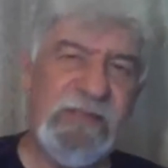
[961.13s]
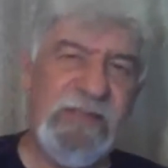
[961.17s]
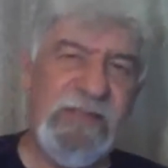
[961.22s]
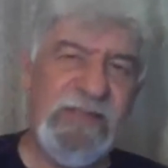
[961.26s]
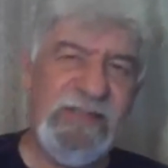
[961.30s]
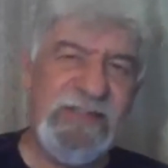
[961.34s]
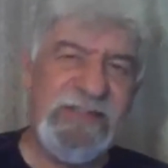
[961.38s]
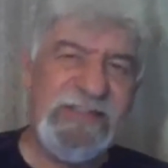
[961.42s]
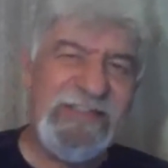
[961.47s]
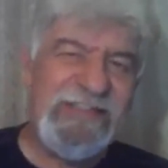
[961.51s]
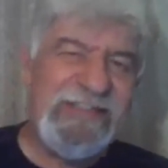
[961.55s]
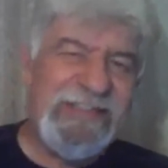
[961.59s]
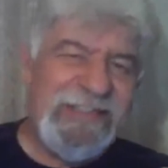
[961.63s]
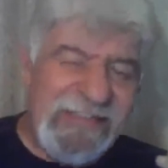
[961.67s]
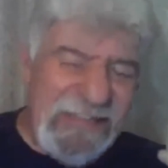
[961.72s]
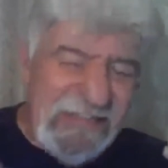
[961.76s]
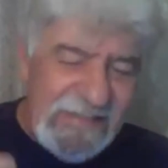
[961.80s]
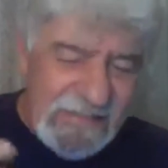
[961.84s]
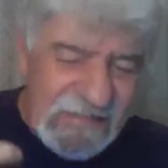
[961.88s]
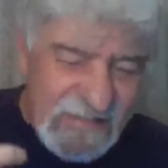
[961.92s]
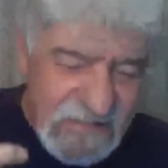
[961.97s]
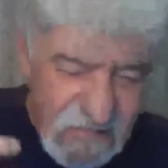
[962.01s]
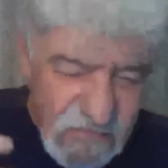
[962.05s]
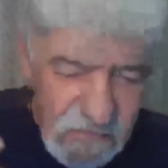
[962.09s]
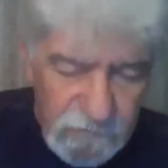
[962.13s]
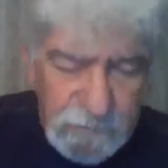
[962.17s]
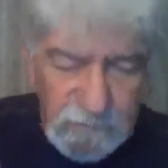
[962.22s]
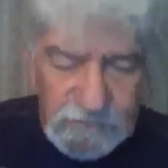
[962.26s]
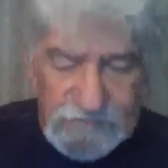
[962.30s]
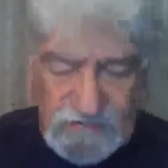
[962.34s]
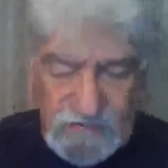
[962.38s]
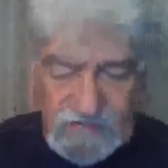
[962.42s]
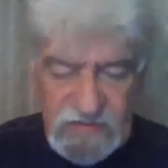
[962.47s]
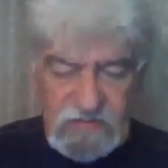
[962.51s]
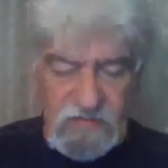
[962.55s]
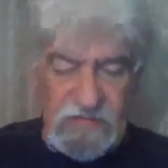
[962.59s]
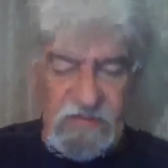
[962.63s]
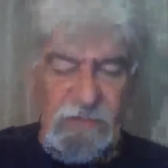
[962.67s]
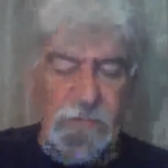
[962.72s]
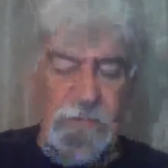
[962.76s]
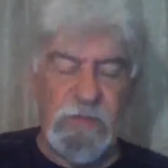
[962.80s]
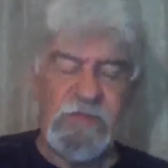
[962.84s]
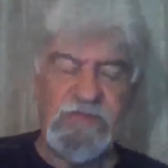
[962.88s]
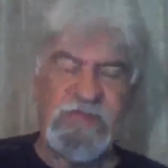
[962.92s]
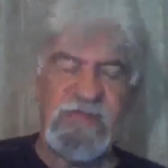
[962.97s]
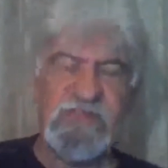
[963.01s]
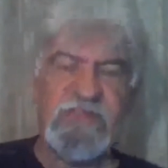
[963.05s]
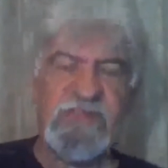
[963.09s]
see leaders of potential
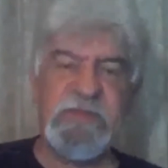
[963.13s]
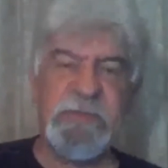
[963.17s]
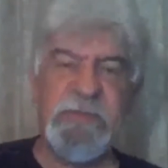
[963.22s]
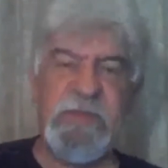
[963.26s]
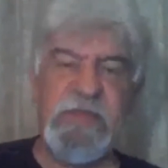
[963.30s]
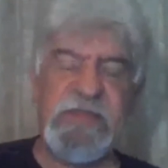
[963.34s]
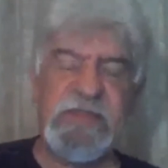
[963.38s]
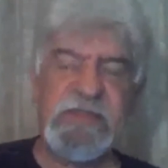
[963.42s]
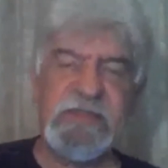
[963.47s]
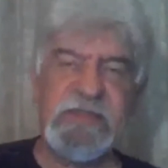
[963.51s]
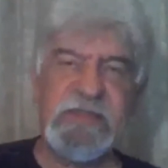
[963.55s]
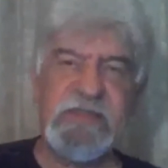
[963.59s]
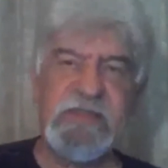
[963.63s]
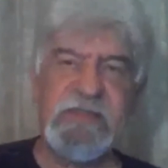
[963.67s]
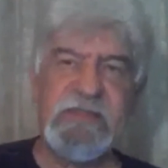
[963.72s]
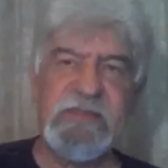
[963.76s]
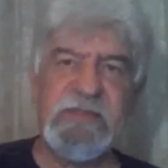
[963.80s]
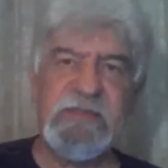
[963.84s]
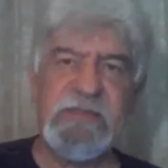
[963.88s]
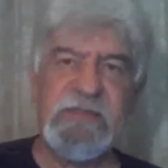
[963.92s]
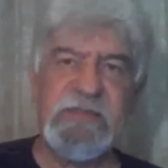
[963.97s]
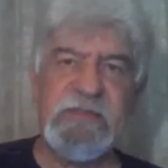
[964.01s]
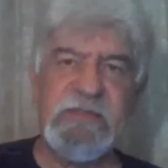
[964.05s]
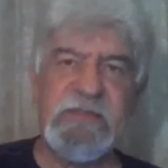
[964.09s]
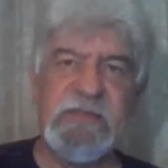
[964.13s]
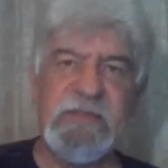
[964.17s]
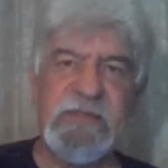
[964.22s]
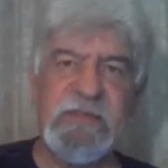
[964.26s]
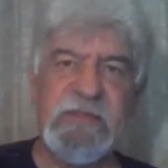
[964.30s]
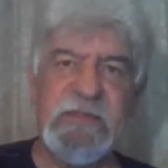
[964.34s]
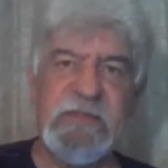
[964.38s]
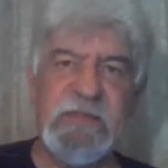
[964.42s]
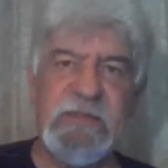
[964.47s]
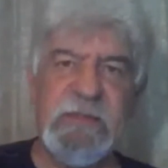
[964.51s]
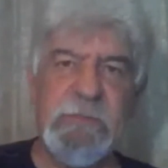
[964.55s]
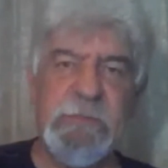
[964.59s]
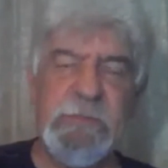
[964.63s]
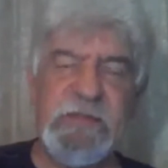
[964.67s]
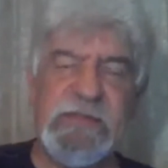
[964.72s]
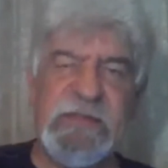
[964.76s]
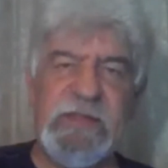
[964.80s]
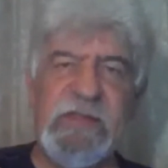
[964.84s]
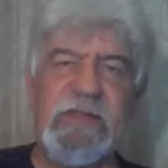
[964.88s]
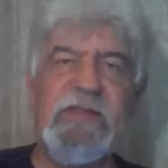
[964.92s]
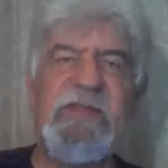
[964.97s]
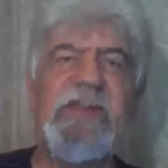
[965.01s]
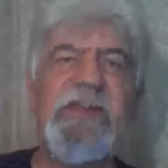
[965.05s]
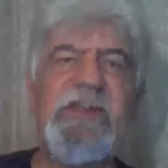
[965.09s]
amongst this place. But the
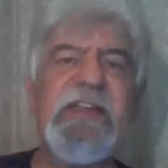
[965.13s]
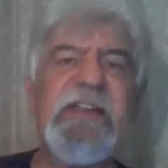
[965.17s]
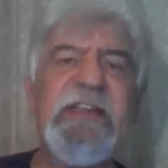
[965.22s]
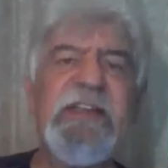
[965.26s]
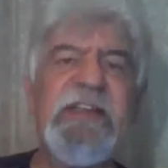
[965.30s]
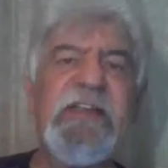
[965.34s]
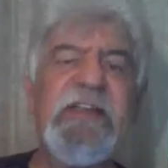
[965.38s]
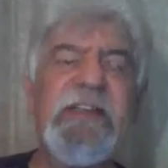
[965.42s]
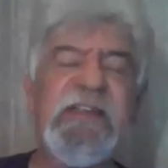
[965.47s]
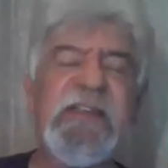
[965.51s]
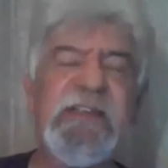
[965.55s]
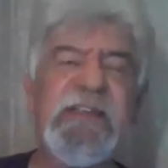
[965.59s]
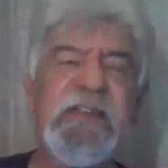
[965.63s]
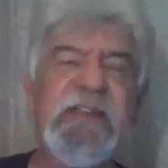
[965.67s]
only thing lacking